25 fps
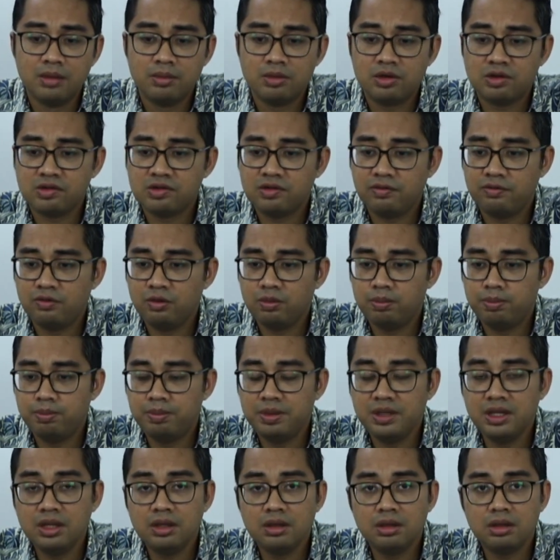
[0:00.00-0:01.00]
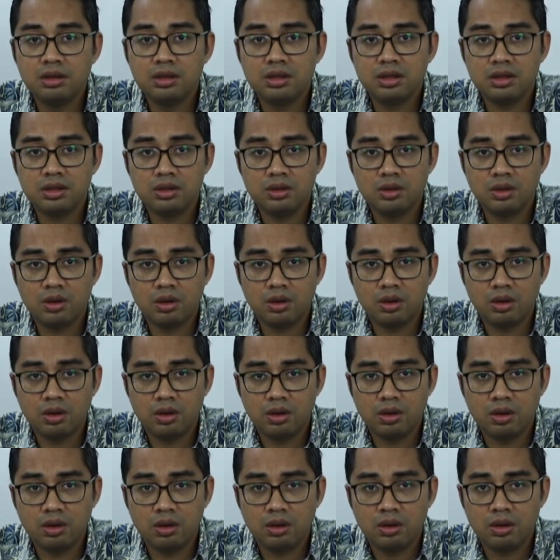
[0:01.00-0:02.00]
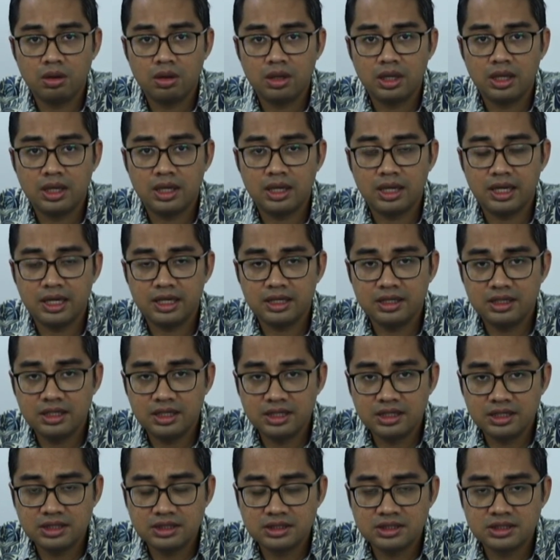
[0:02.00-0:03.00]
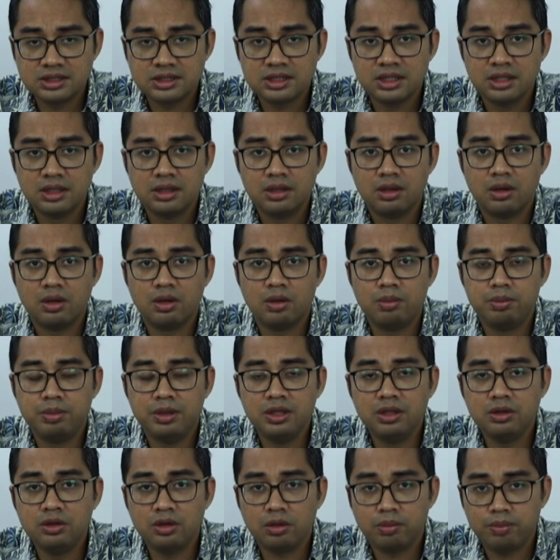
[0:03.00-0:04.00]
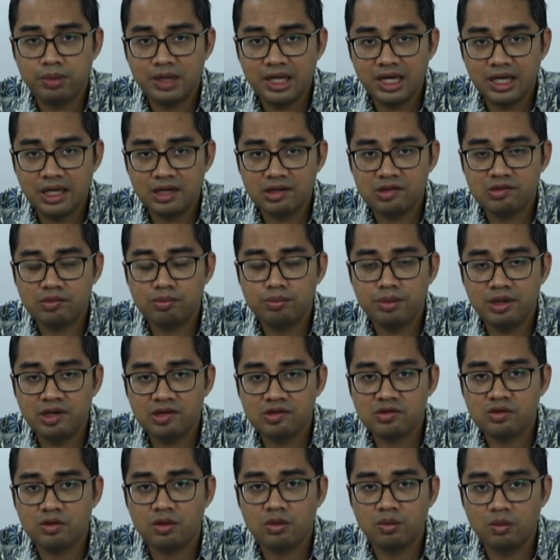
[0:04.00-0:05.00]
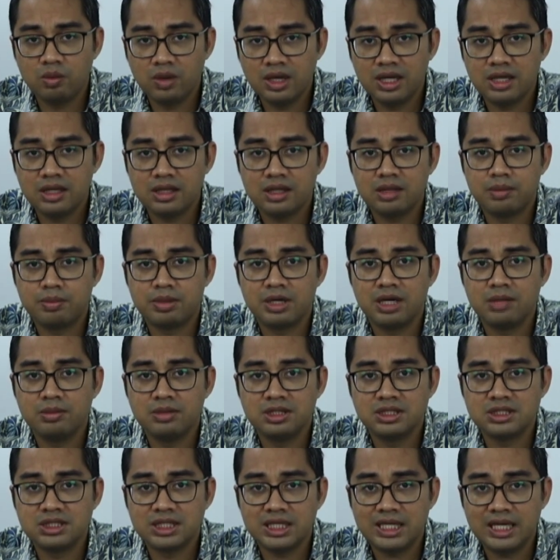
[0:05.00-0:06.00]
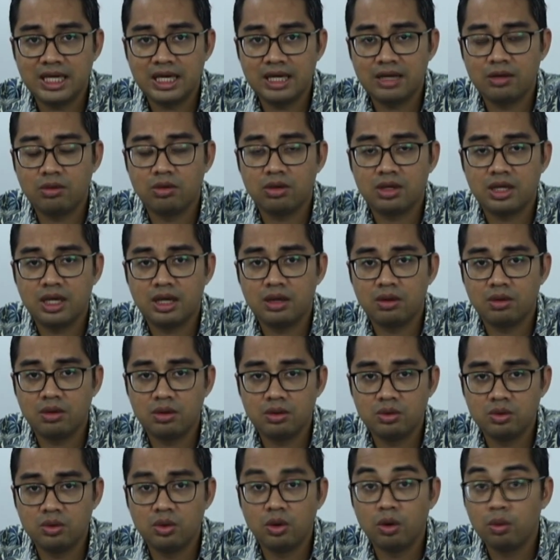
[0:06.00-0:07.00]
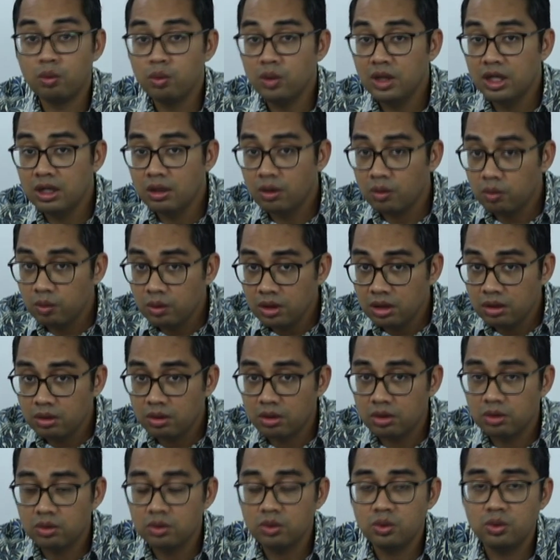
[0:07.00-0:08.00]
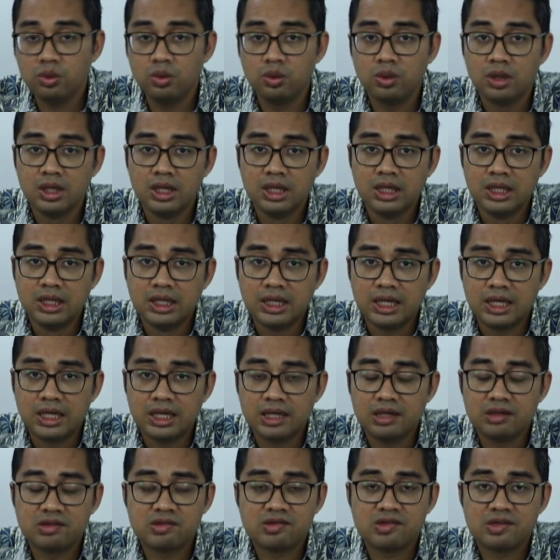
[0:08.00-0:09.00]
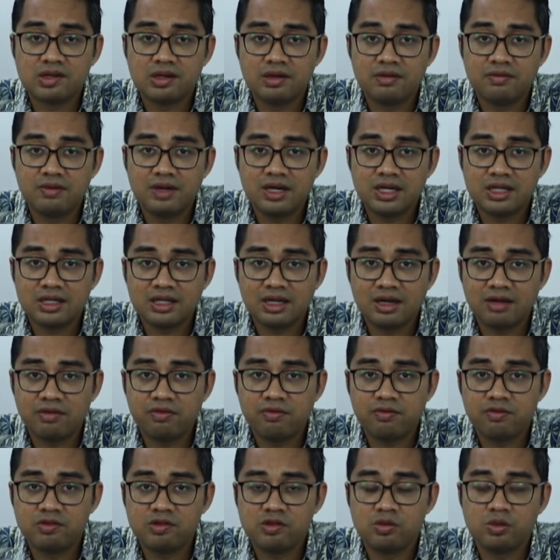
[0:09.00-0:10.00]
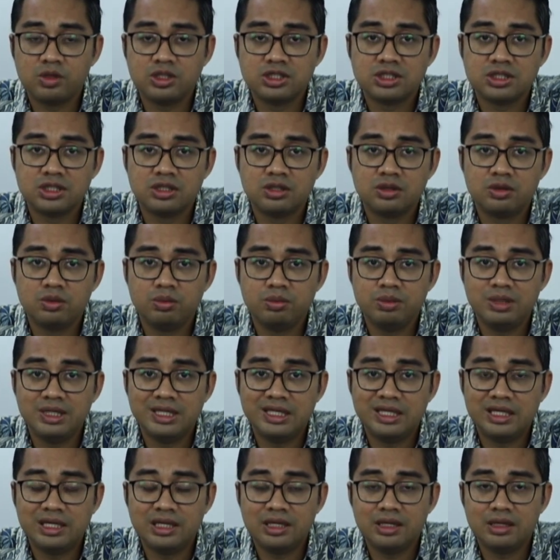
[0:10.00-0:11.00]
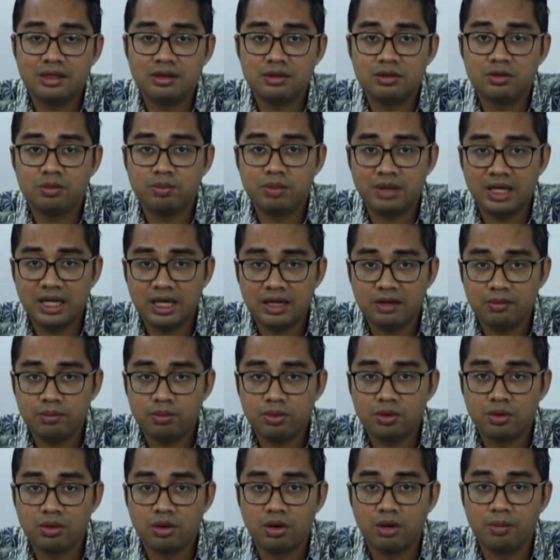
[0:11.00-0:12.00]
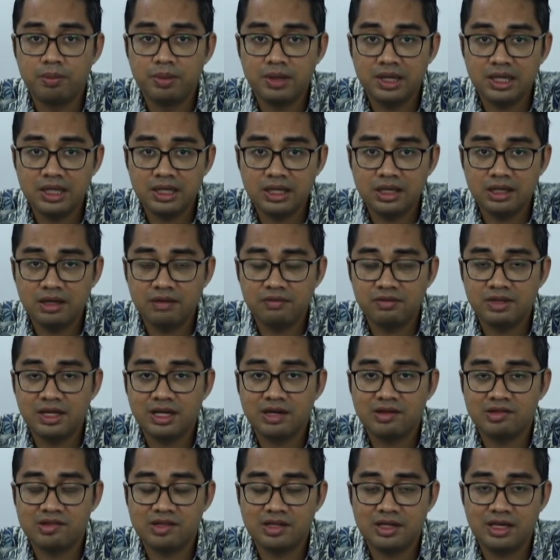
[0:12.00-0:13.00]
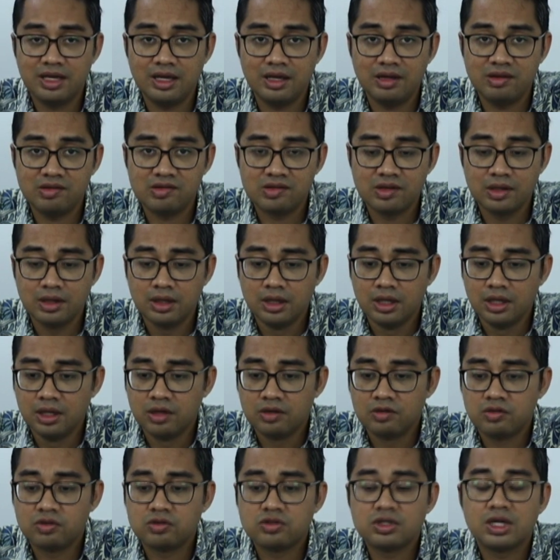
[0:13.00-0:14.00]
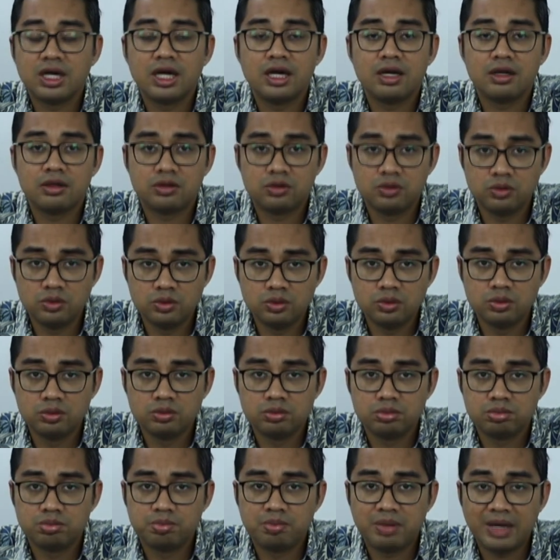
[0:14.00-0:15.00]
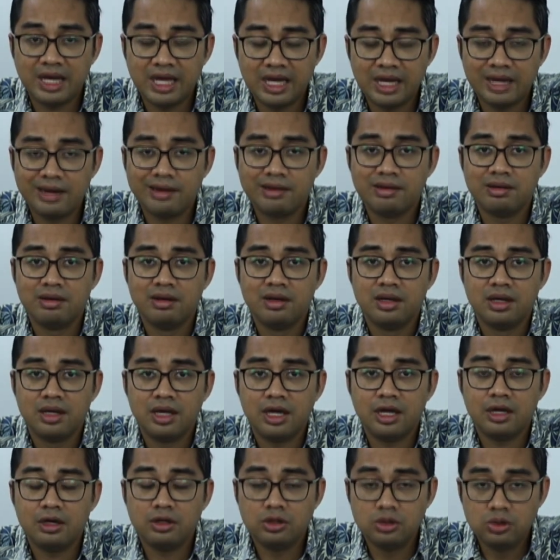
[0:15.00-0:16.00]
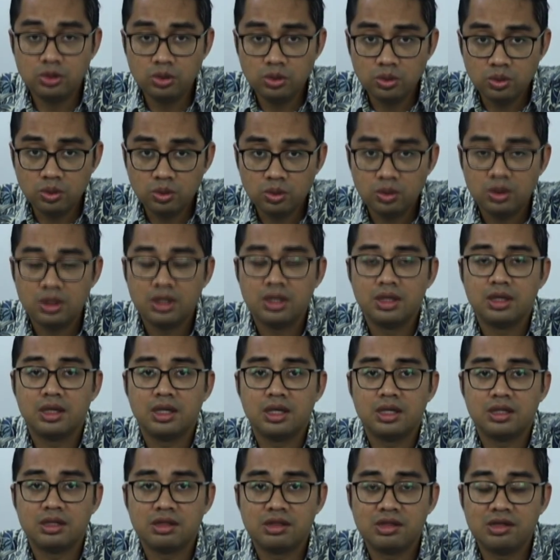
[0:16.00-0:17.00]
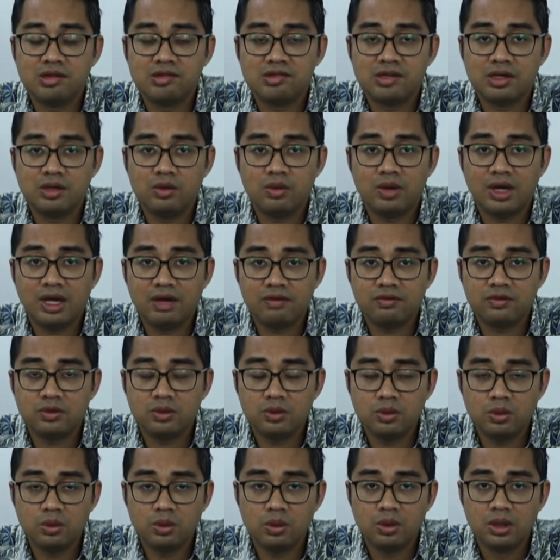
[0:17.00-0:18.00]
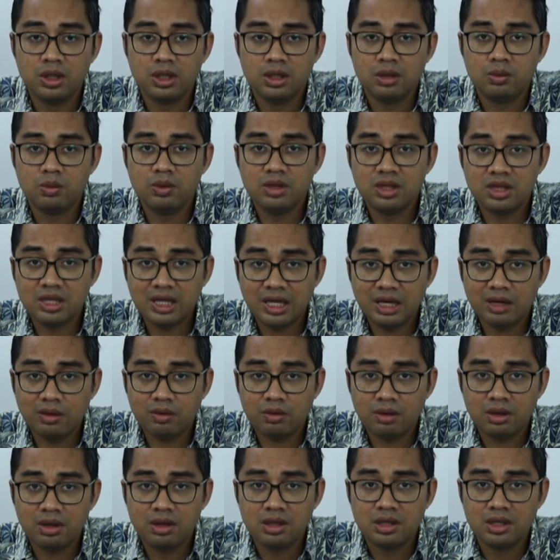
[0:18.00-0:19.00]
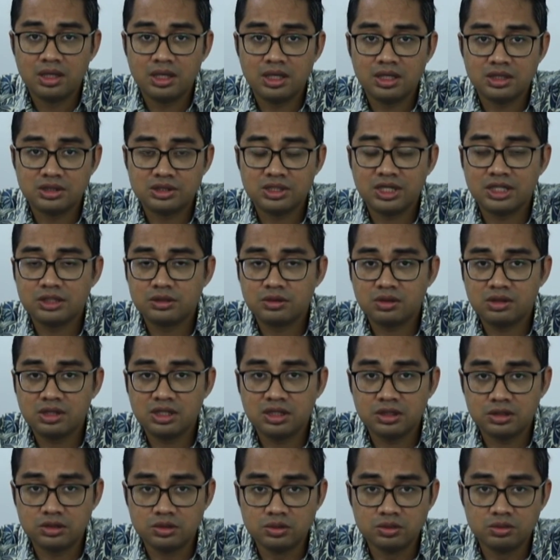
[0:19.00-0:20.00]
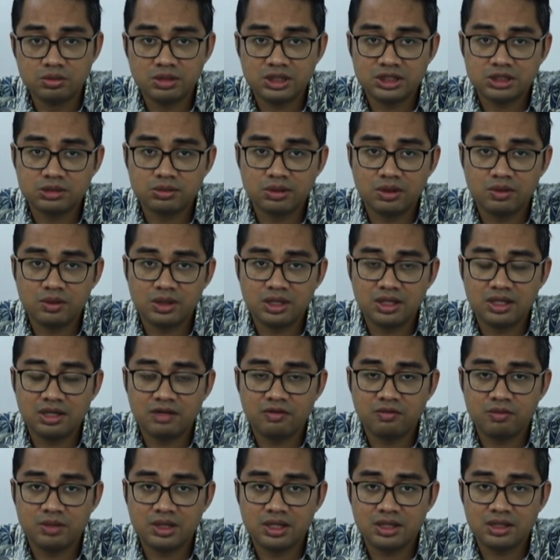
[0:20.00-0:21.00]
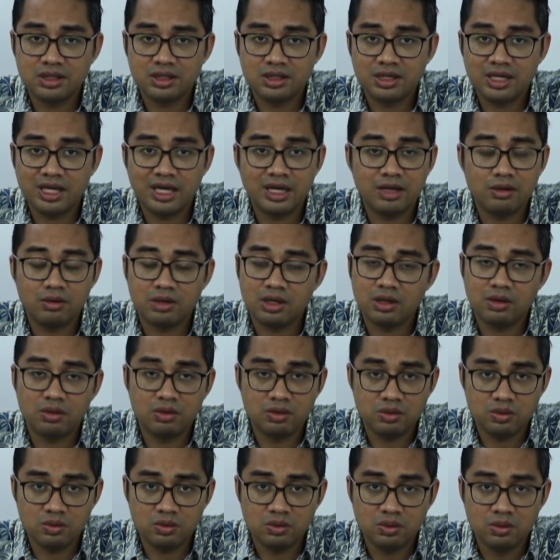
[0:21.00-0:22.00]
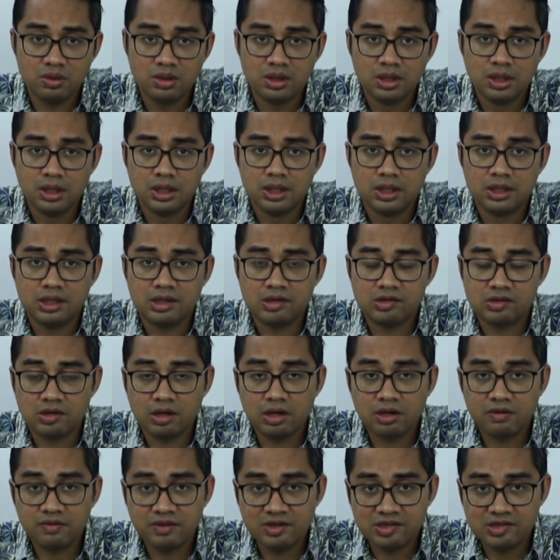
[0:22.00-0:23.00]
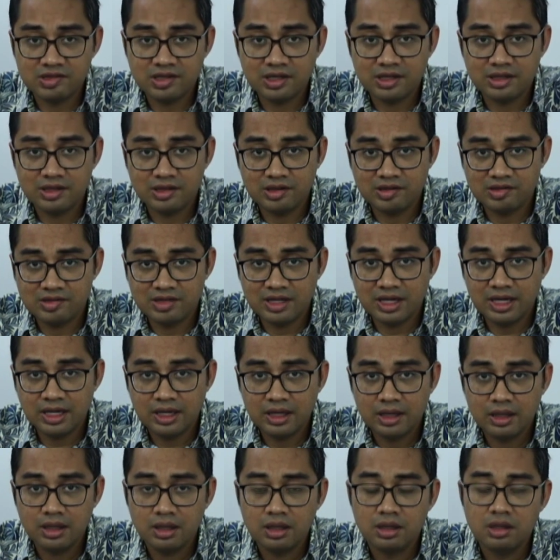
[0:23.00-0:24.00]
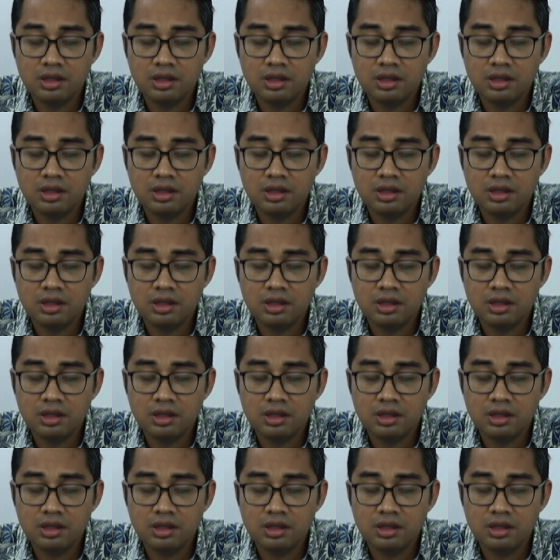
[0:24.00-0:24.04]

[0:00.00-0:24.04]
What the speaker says: Because if you build your ideas or build your plans based on what the Prime Minister can or cannot do or will not do, it's a very tough situation to be in to plan properly if that is the case. So try to plan and do the things that you have to do without trying to think too much about what the government can or cannot do. There's a lot of uncertainties there.